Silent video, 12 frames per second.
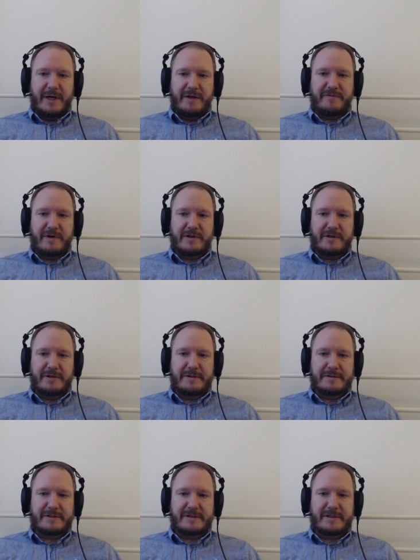fun to
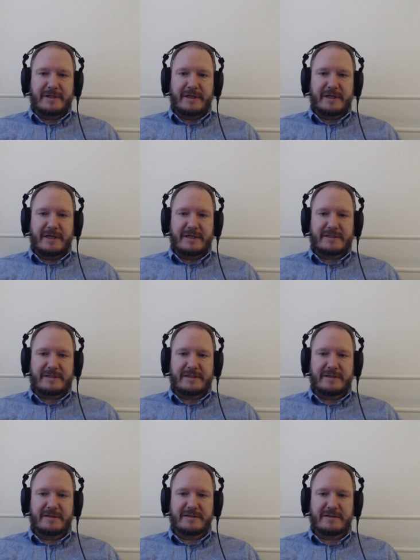use, I
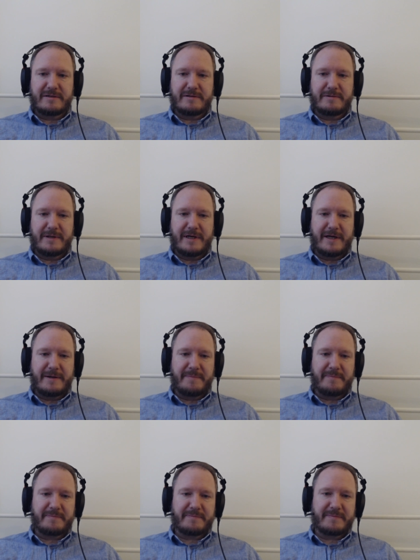guess. So